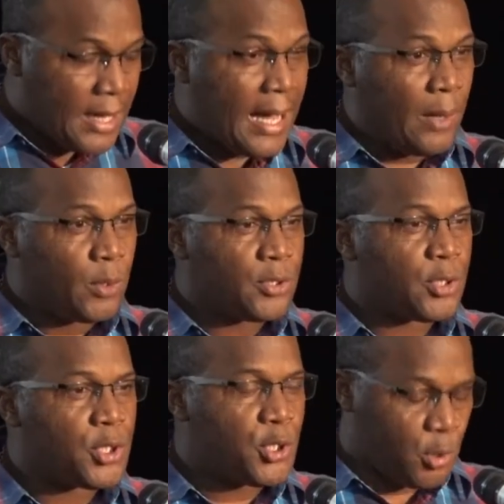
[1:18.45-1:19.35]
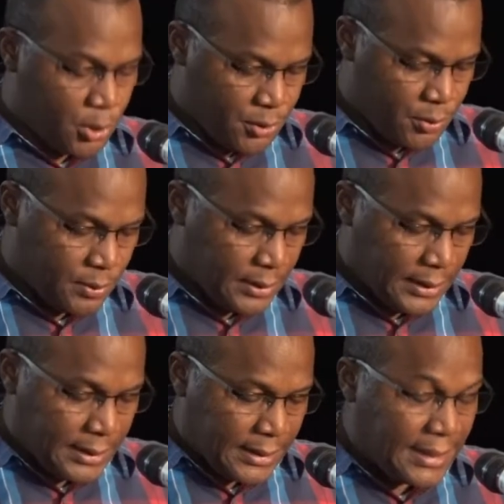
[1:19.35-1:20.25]
I want to assure you
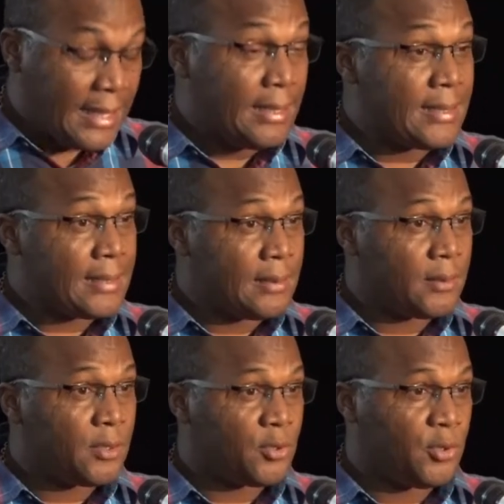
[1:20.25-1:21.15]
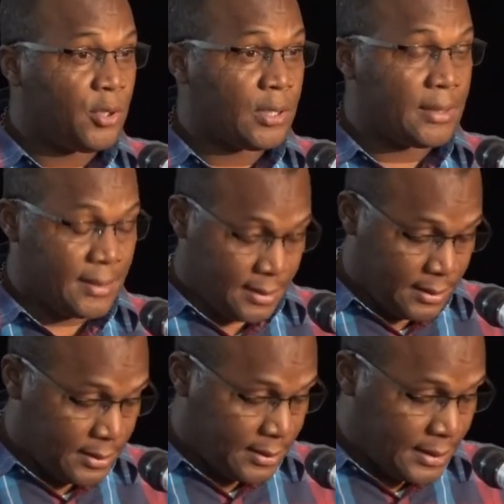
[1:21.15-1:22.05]
that I listened to your
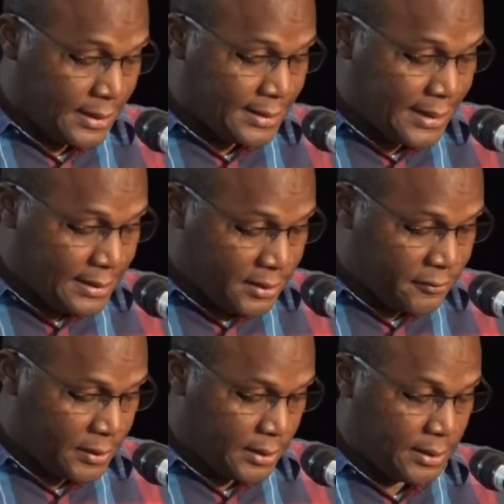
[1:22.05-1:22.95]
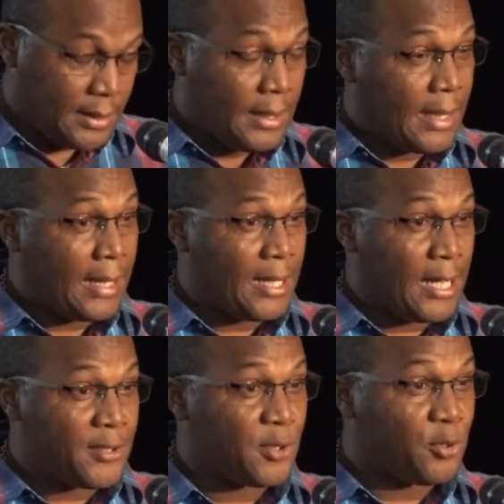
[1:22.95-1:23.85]
concerns attentively, and I
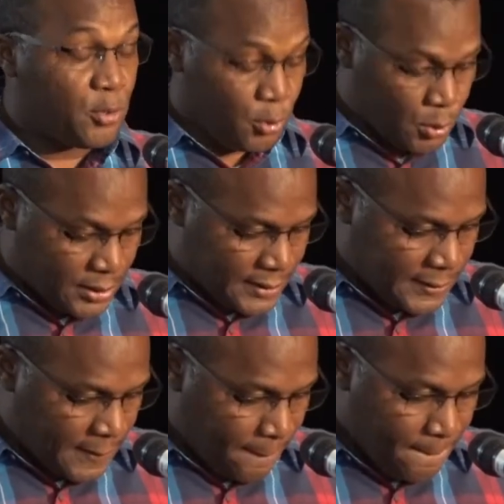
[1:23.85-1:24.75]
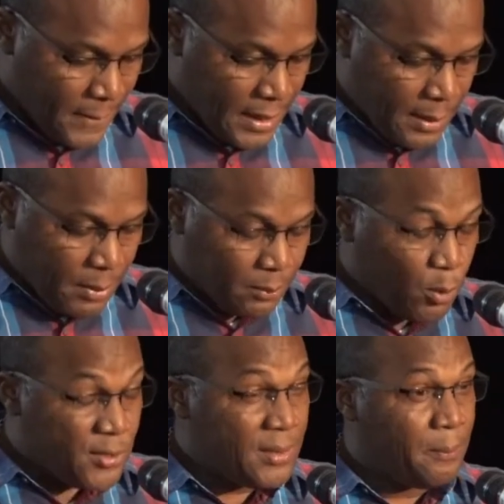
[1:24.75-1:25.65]
also took notes. But
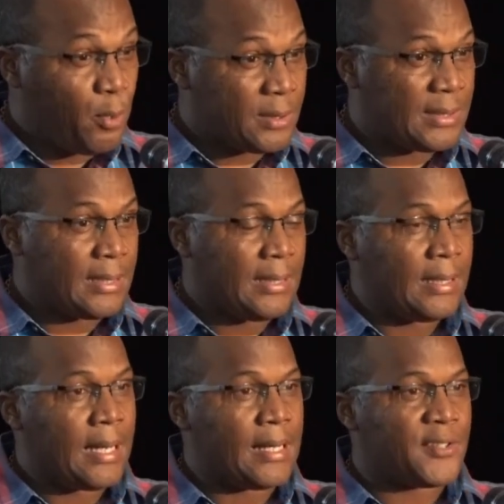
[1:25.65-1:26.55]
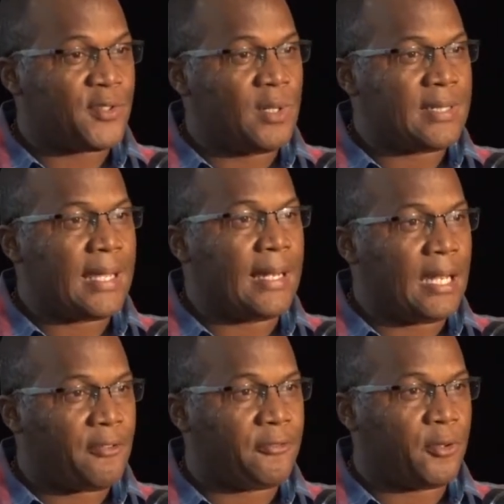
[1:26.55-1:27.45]
most importantly, as soon as I
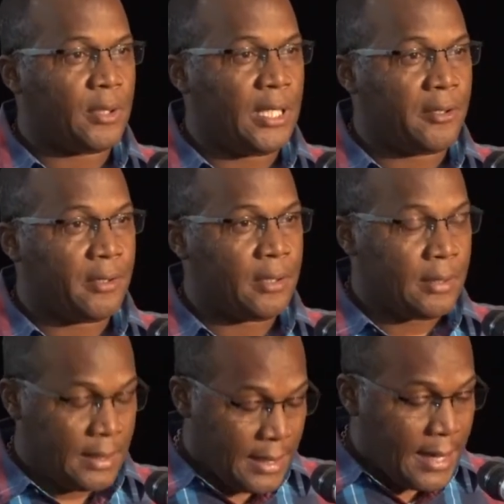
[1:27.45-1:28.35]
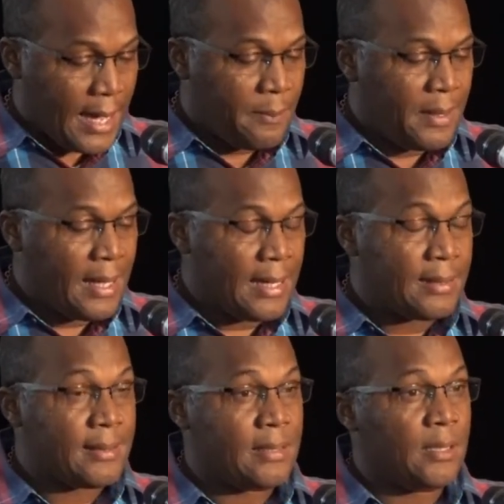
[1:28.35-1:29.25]
left your area, I
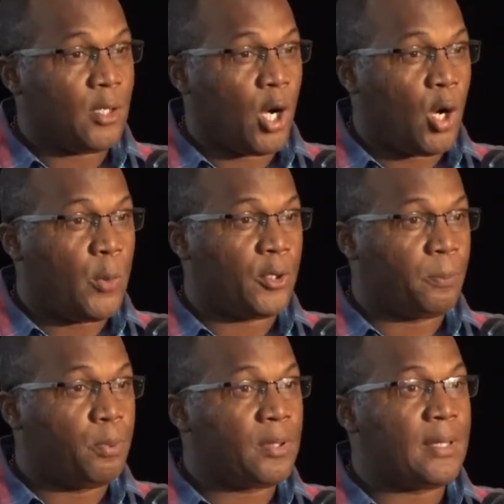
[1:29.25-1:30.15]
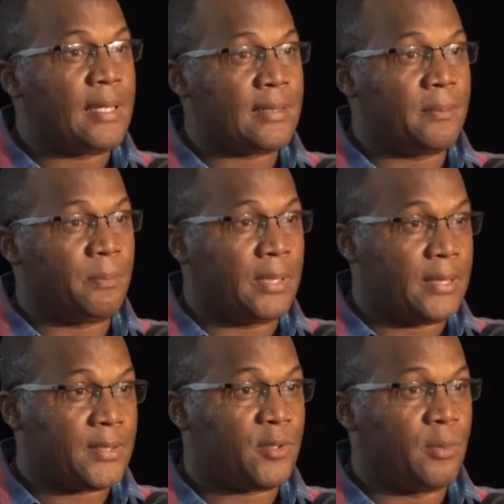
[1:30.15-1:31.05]
began seeing how we could put things in
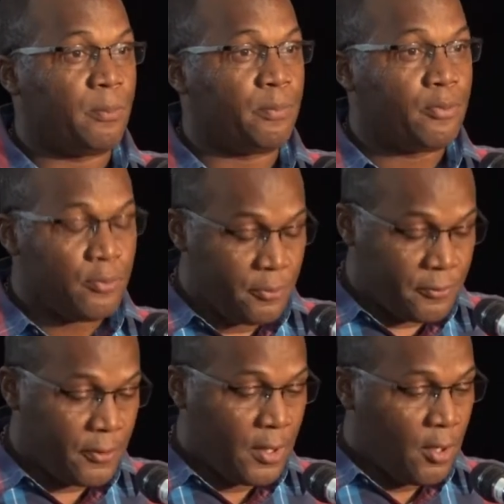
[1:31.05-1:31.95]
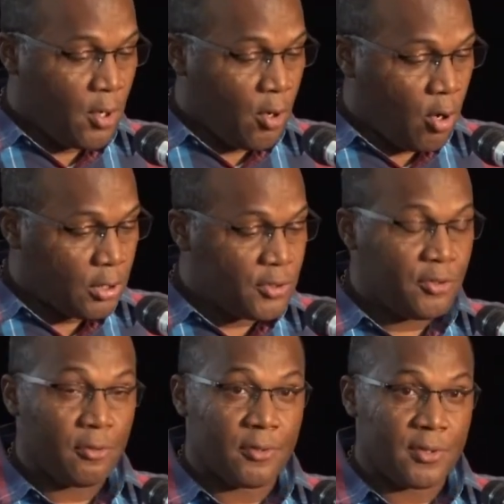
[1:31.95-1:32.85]
place to improve on
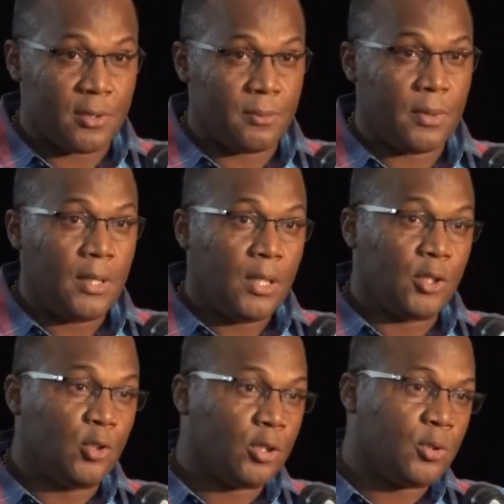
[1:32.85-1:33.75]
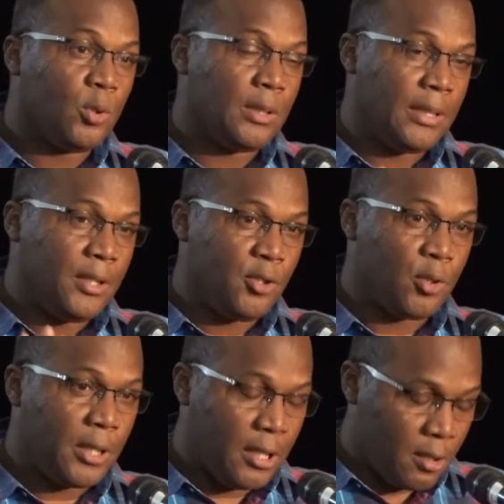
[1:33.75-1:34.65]
tourism, not only in
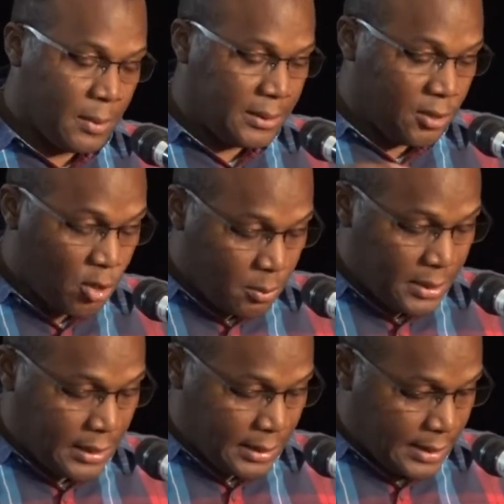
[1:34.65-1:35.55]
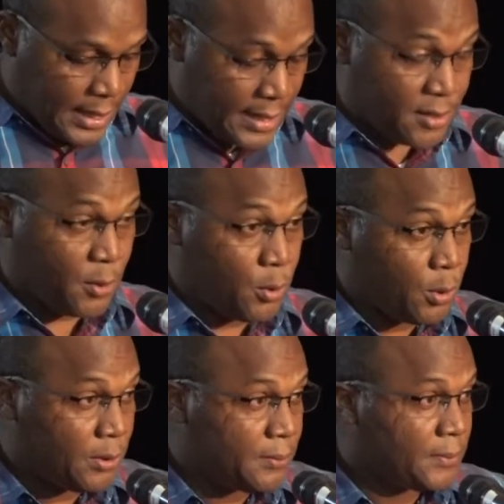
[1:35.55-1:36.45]
your area, but in Dominica as a
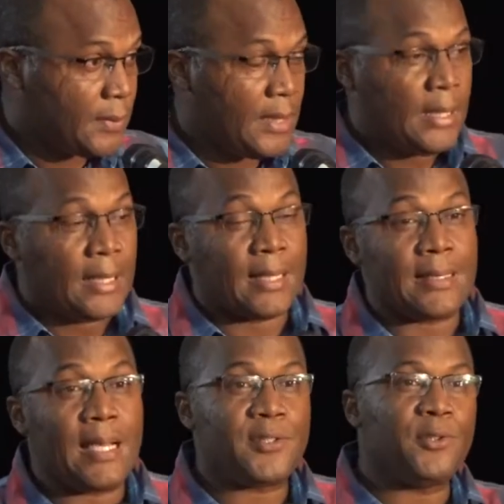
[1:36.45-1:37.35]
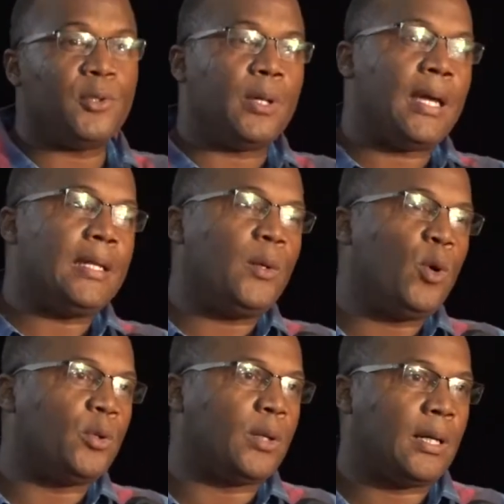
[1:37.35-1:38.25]
whole. Because as you know,
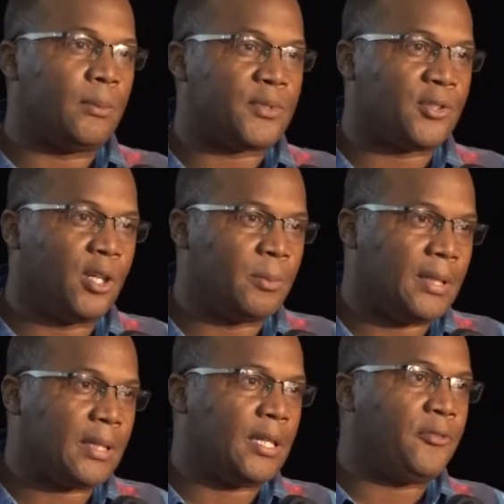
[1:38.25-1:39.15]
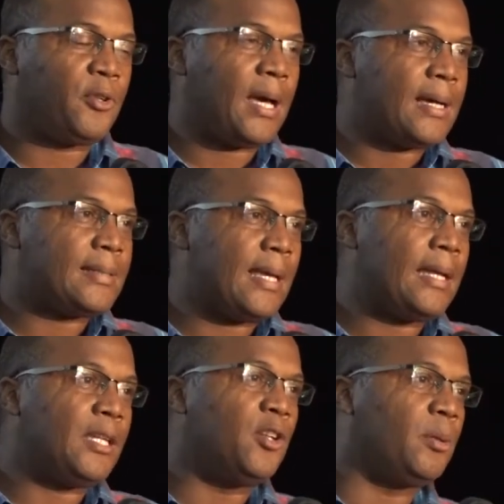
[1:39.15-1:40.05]
anyone who comes to Dominica, if you ask
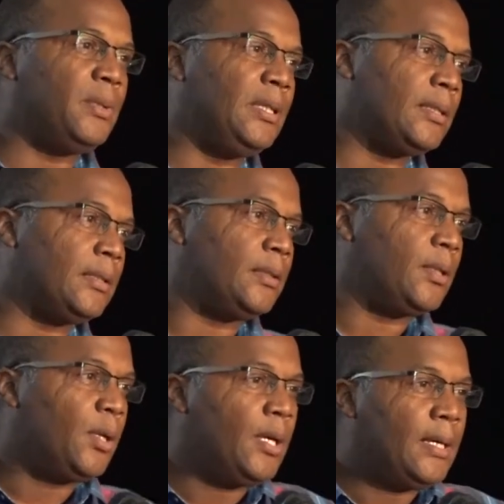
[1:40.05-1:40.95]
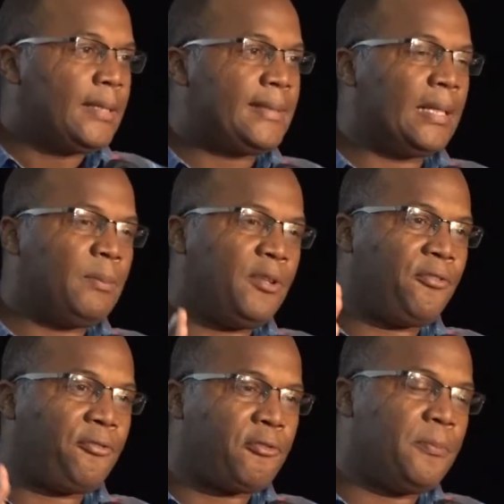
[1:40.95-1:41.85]
any Dominican, tell me
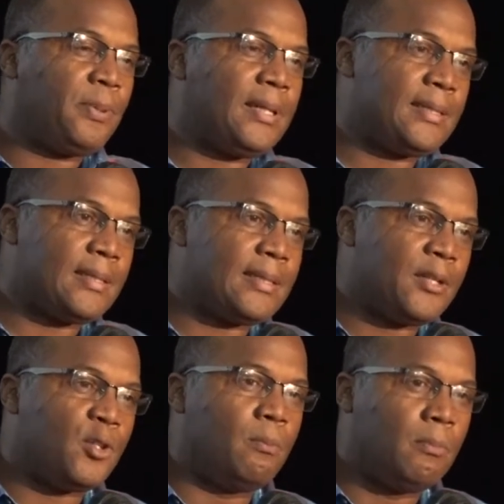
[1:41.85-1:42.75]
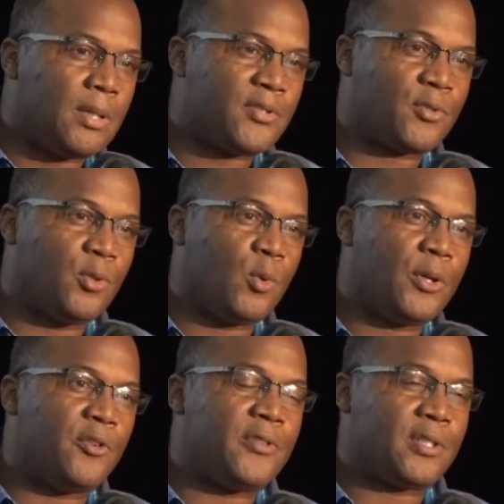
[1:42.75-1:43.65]
3 places that you must go
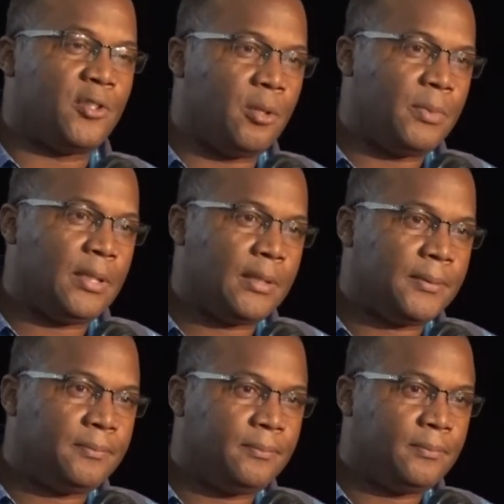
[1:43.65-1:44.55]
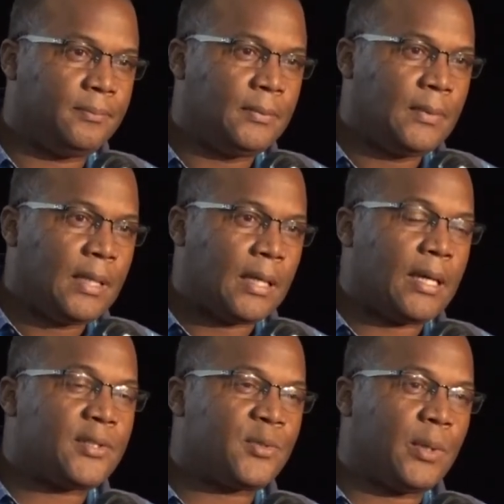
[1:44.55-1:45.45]
when you visit Dominica.
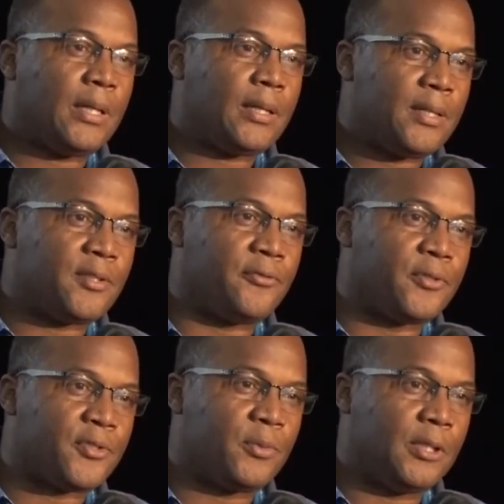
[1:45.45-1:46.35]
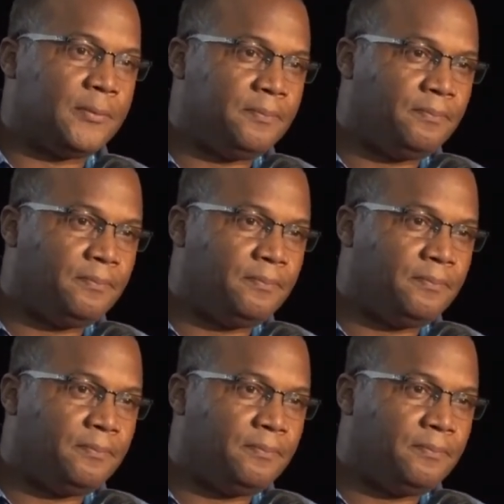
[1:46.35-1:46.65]
Guess where is the first one?